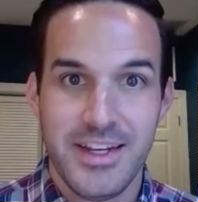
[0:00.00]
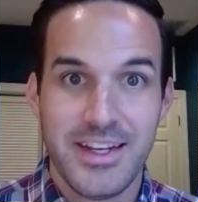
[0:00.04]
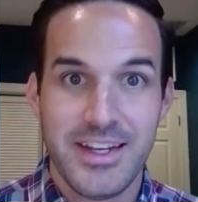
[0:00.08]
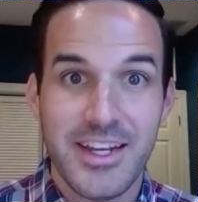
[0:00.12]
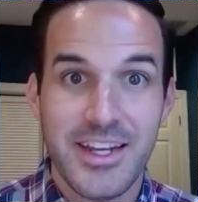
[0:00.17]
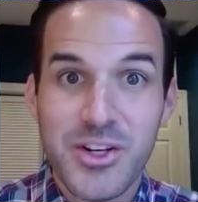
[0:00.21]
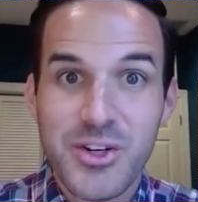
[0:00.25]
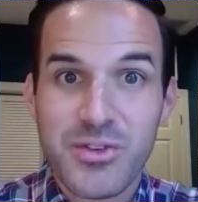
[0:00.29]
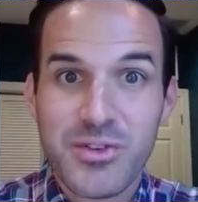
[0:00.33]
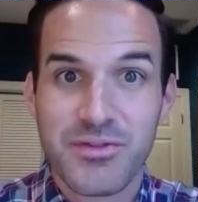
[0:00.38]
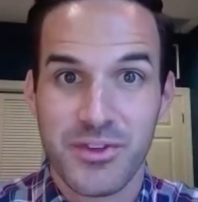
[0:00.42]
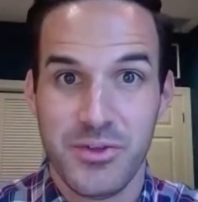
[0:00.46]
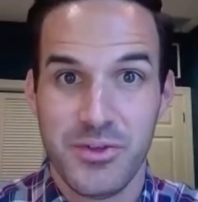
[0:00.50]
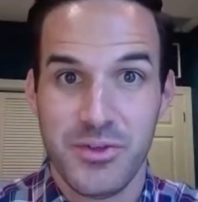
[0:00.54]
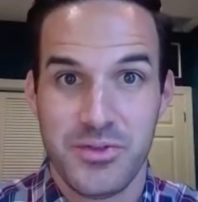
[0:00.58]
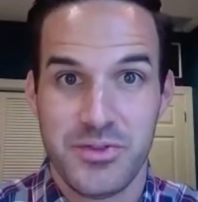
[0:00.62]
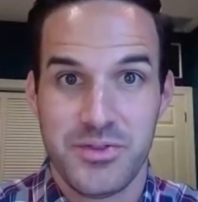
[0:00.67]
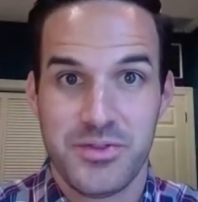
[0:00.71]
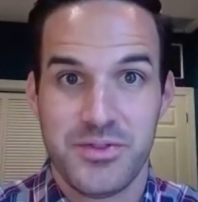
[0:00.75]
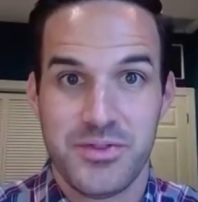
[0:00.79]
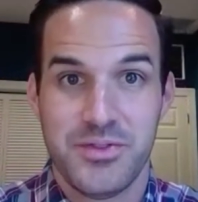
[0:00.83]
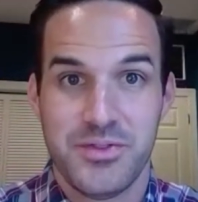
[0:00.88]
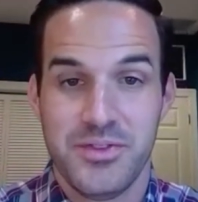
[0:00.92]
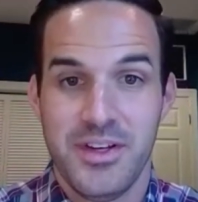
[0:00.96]

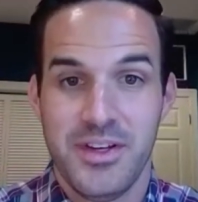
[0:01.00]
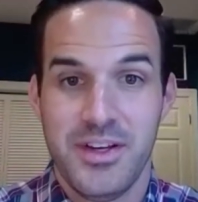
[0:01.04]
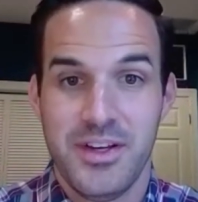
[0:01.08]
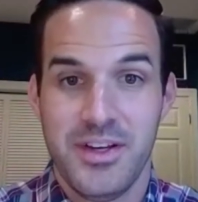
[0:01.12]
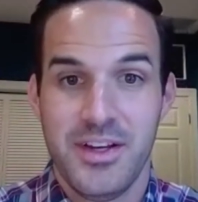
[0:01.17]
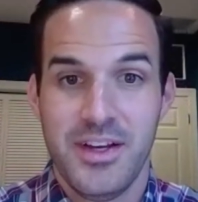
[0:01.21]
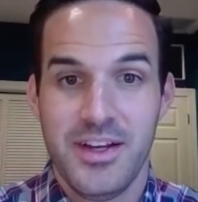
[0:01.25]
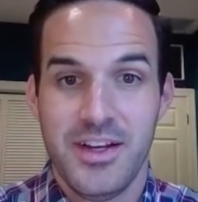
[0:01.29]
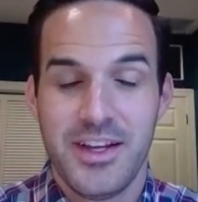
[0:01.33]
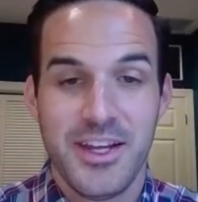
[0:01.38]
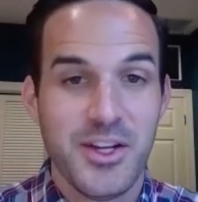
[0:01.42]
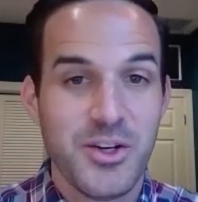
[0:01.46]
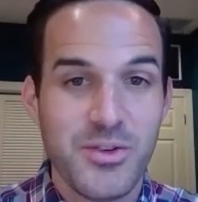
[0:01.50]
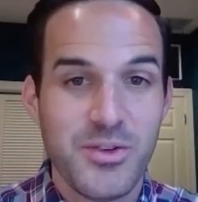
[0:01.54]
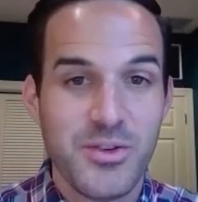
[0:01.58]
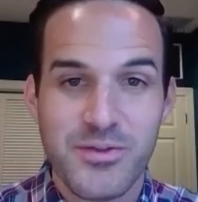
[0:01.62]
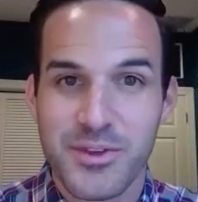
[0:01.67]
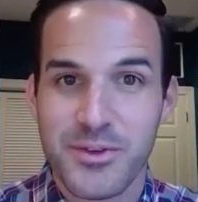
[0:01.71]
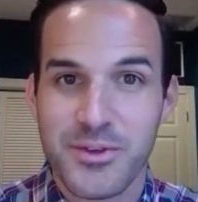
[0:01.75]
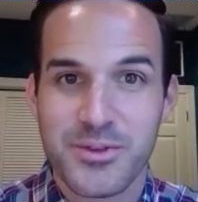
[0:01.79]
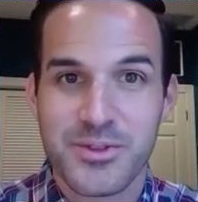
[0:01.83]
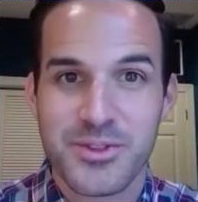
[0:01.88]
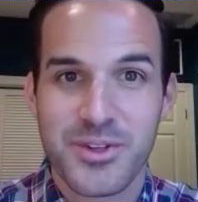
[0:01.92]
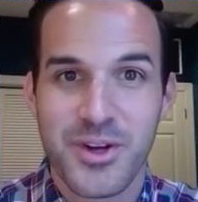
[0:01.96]
Interviews.
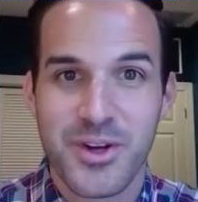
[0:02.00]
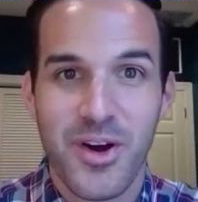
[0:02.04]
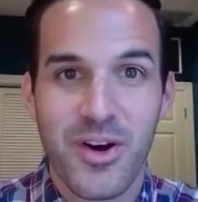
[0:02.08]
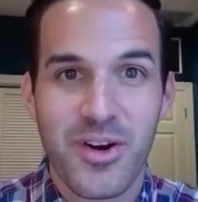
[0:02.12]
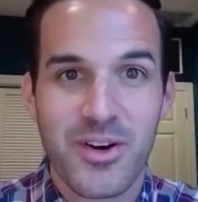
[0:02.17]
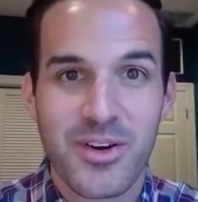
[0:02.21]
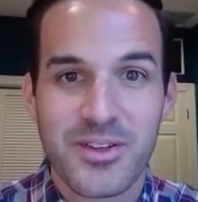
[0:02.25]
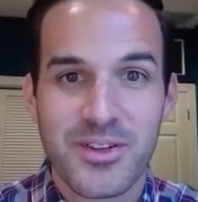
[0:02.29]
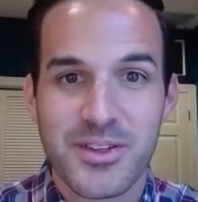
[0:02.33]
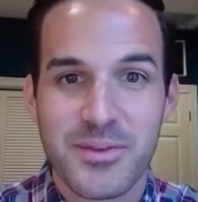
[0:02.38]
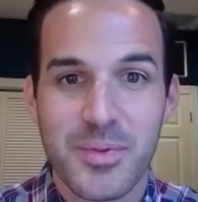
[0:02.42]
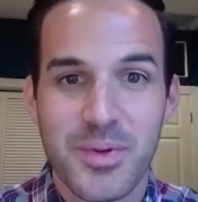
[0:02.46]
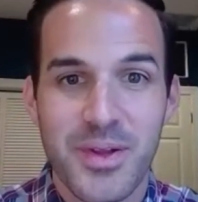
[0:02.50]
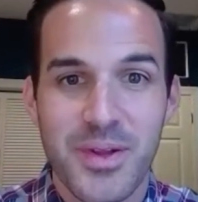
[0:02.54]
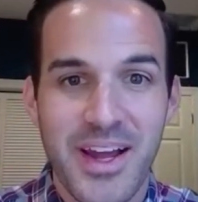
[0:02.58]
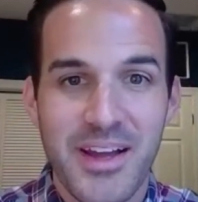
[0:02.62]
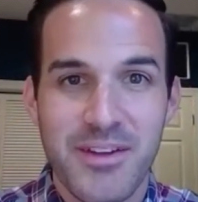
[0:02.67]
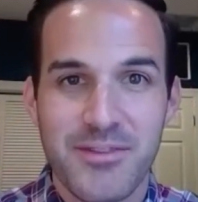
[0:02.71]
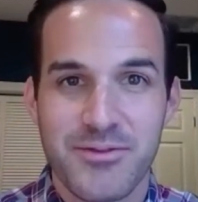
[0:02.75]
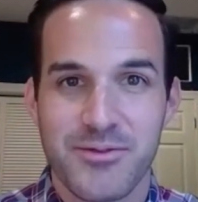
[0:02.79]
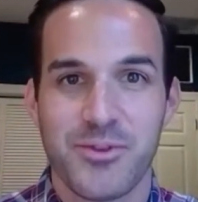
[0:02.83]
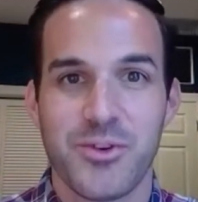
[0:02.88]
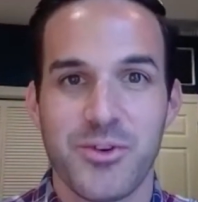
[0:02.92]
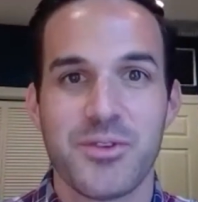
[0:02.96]
Interviews are the
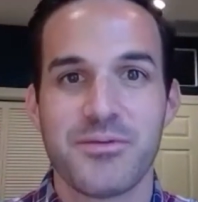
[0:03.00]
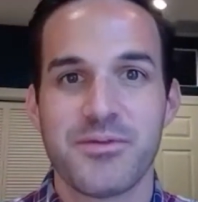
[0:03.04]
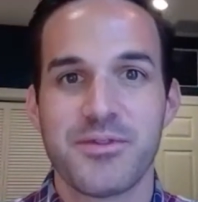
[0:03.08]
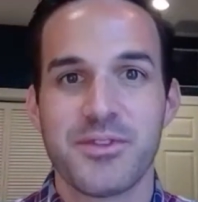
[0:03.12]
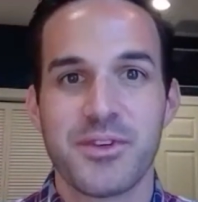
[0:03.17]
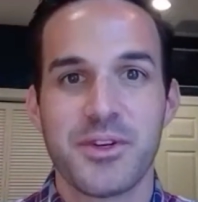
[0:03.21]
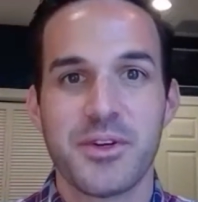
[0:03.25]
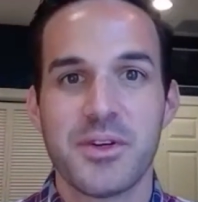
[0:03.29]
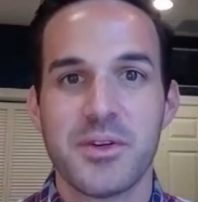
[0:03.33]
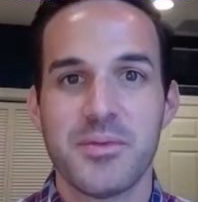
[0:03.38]
platform for you